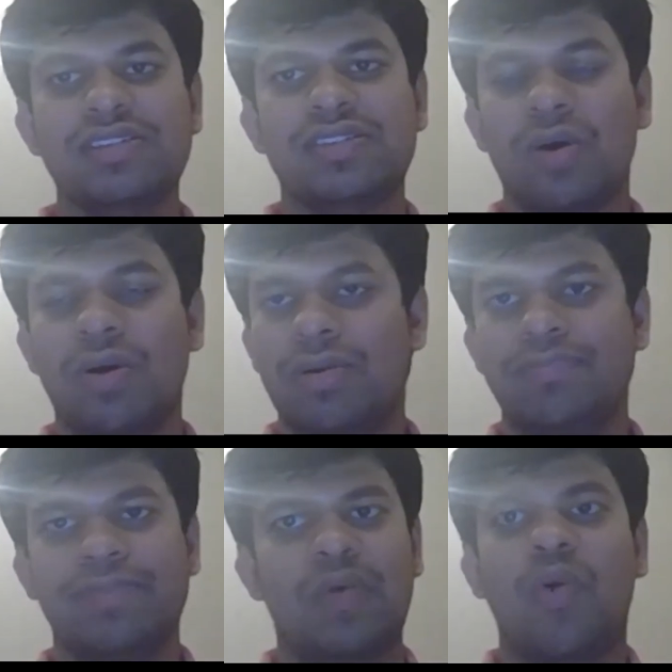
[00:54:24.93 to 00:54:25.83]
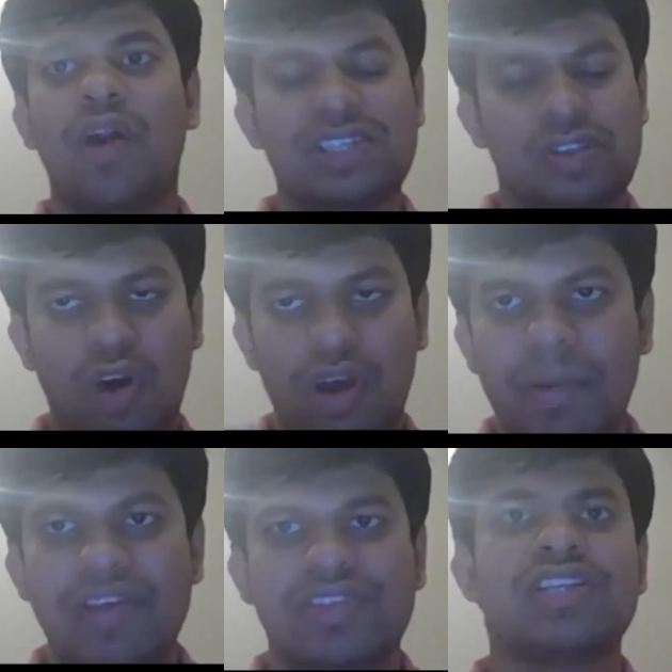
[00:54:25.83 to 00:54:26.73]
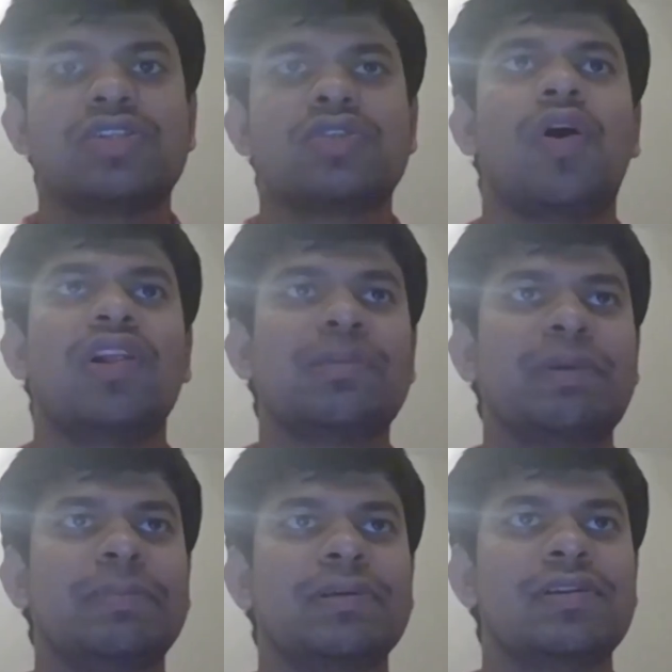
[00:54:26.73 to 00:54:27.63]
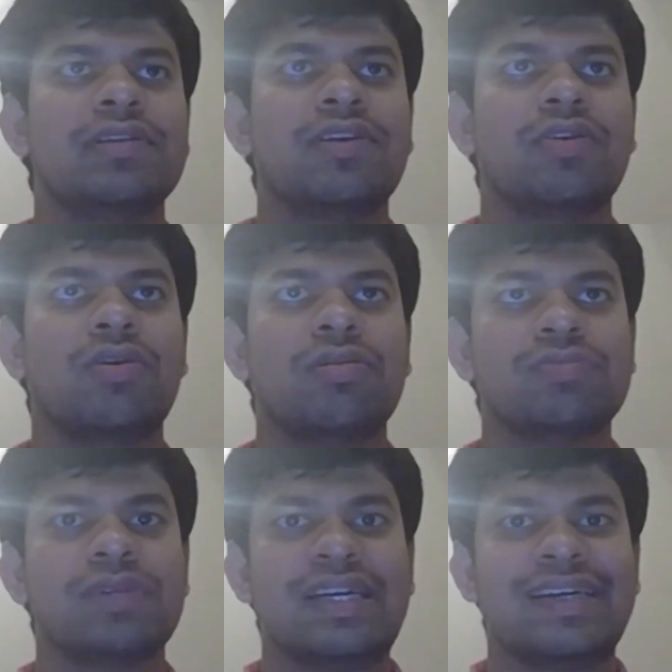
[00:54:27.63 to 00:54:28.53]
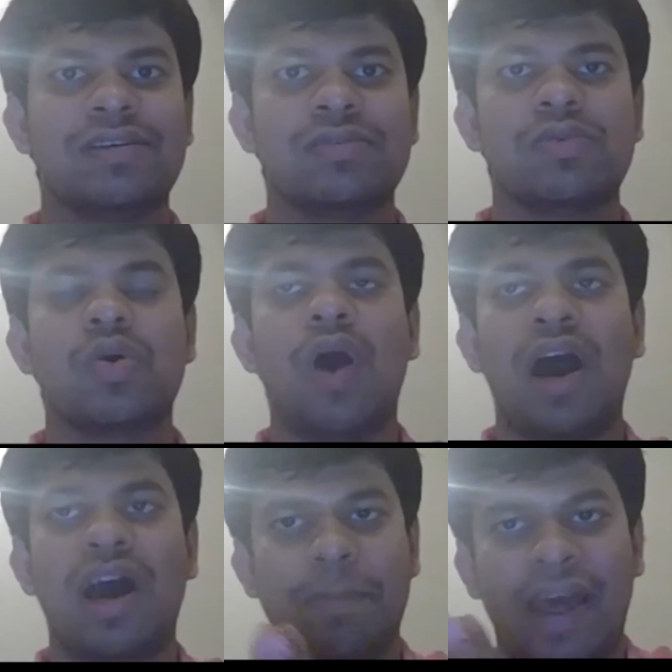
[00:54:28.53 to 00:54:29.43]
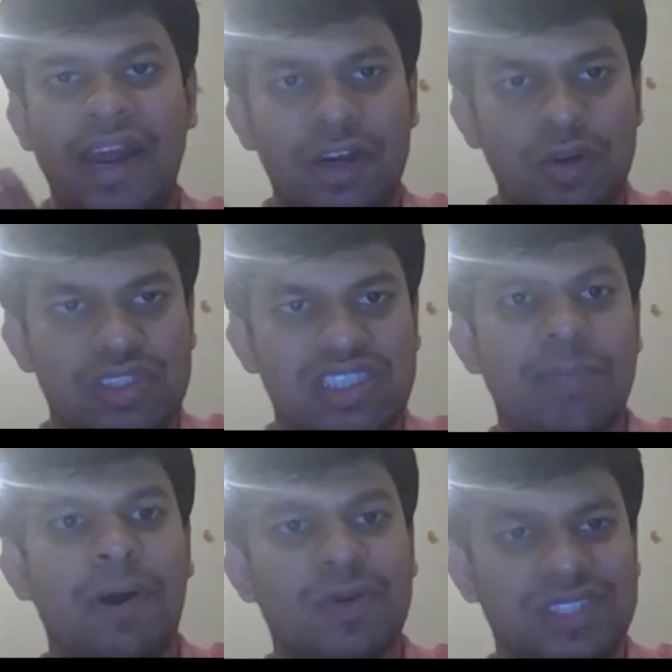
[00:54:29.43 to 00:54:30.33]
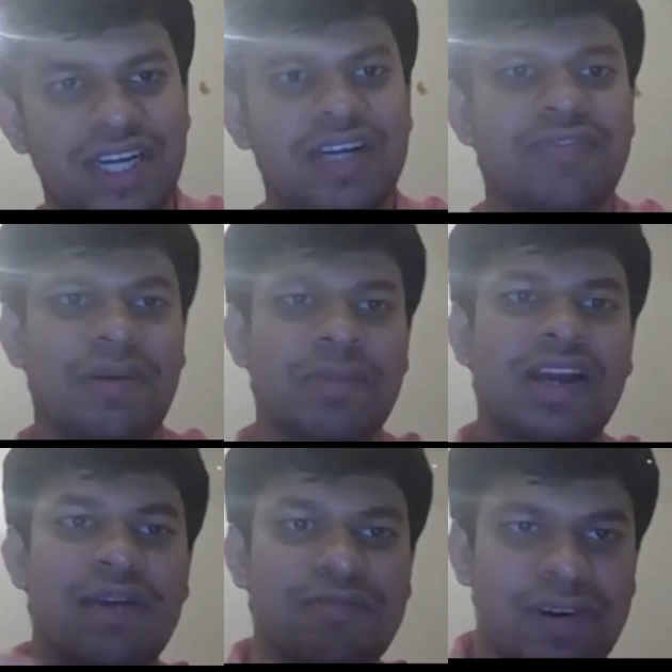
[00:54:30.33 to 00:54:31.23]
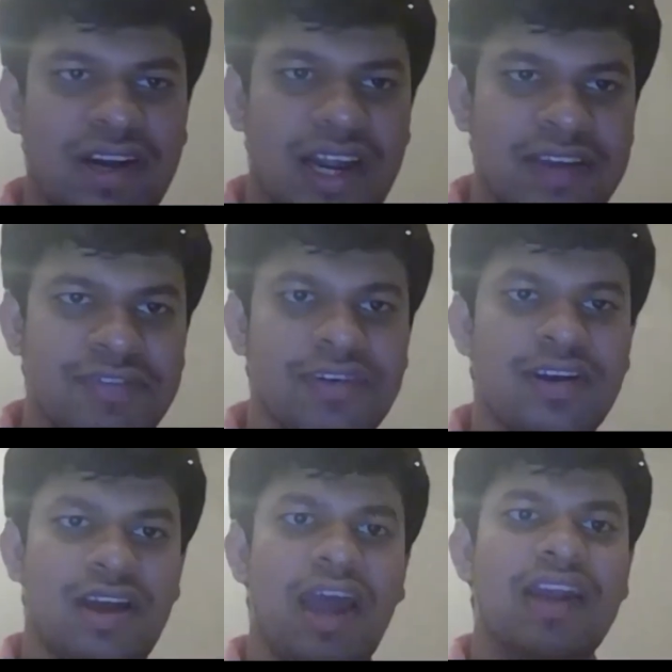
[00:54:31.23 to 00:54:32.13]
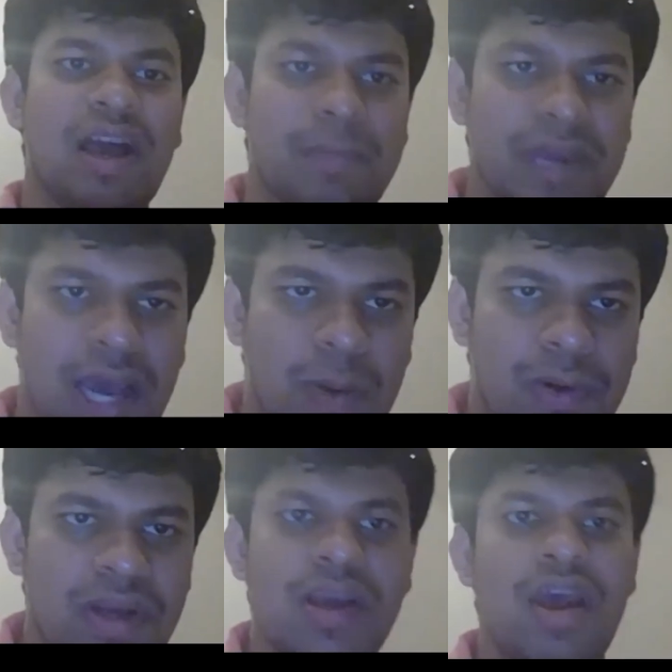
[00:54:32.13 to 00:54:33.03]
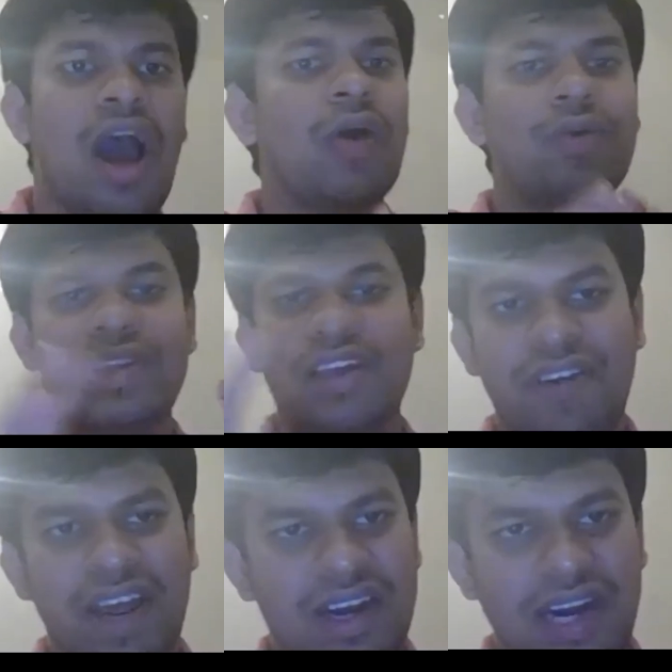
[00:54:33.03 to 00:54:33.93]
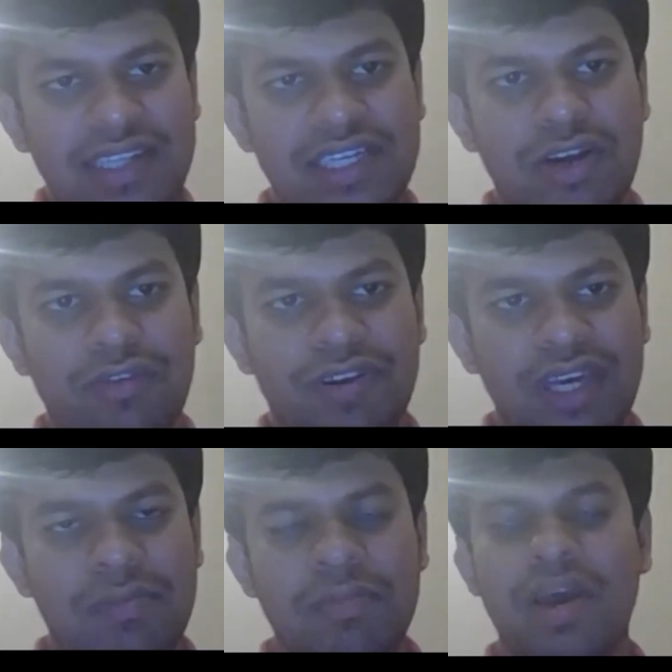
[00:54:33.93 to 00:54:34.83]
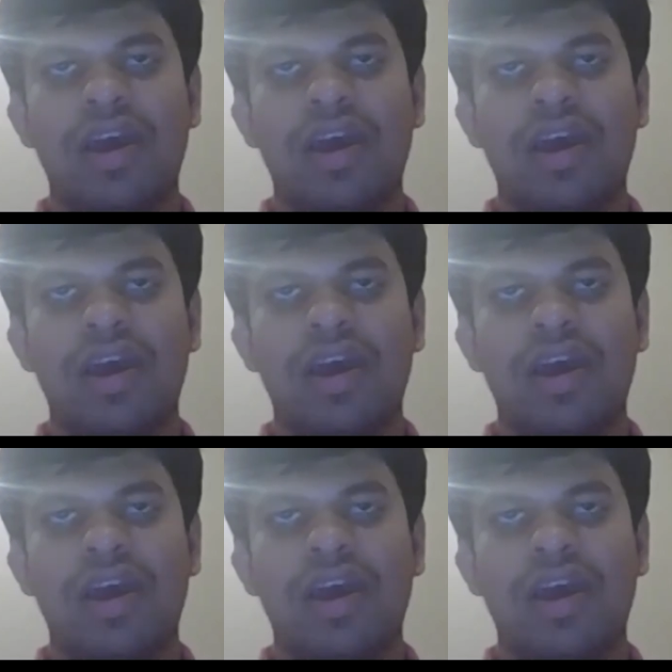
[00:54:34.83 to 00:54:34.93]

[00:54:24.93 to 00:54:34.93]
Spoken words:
So, what is your message to all people, who are planning to step outside from their comfort life and coming out? How do they find right set of team?